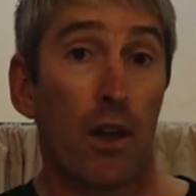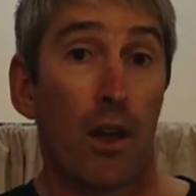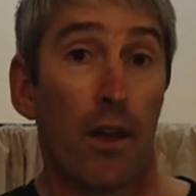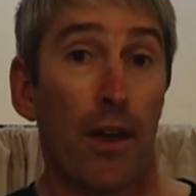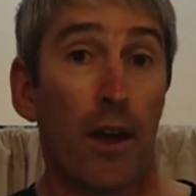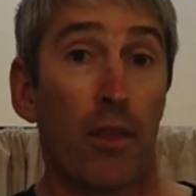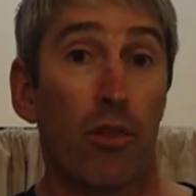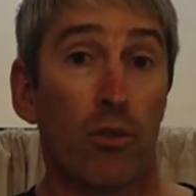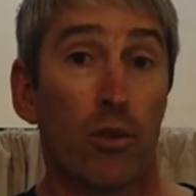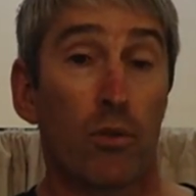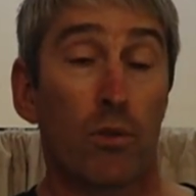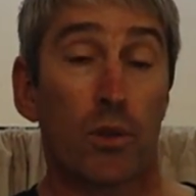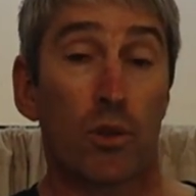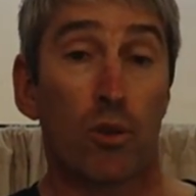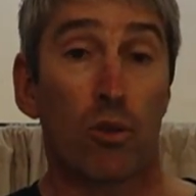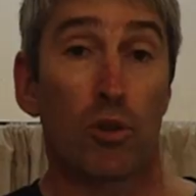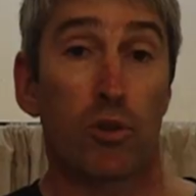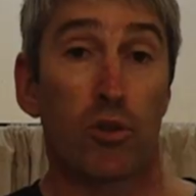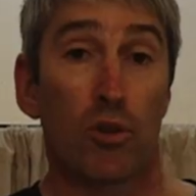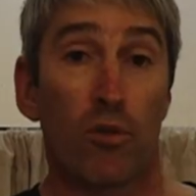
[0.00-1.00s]
They thought it was
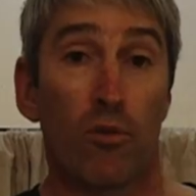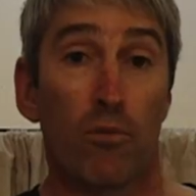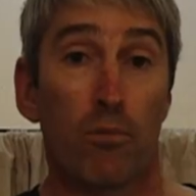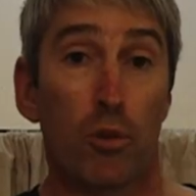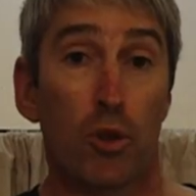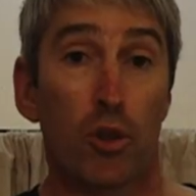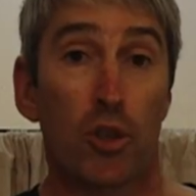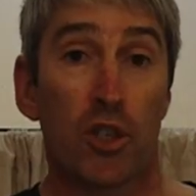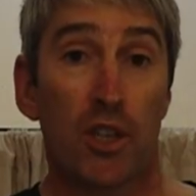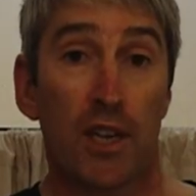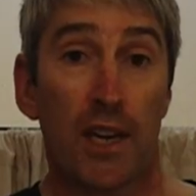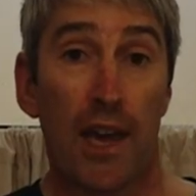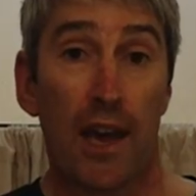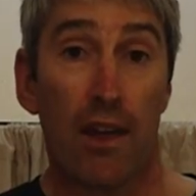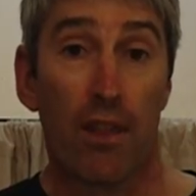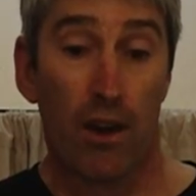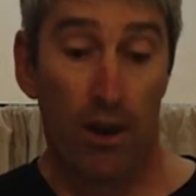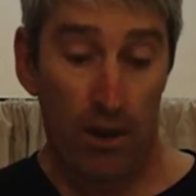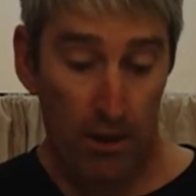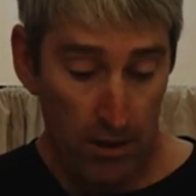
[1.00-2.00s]
all sort of mushed
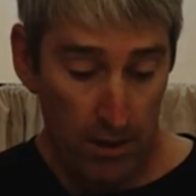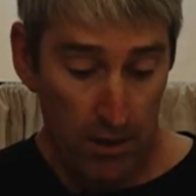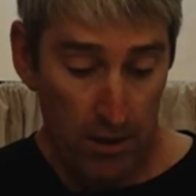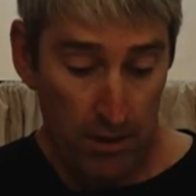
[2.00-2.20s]
together, a